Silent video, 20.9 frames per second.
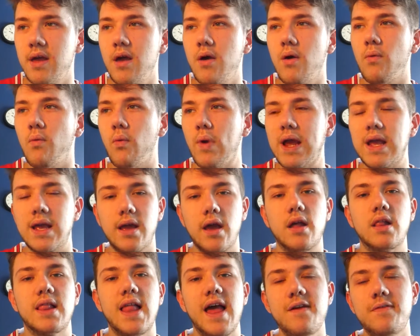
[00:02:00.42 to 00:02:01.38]

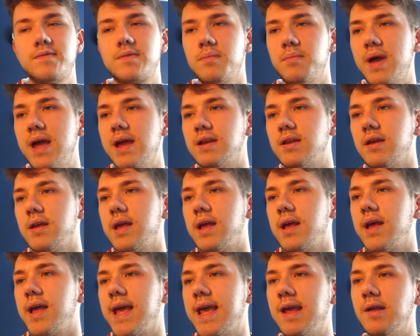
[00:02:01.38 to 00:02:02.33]
winger. Left mid,
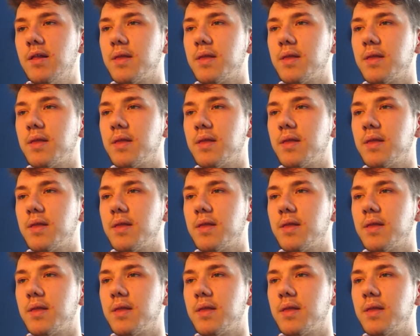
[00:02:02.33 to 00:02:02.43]
he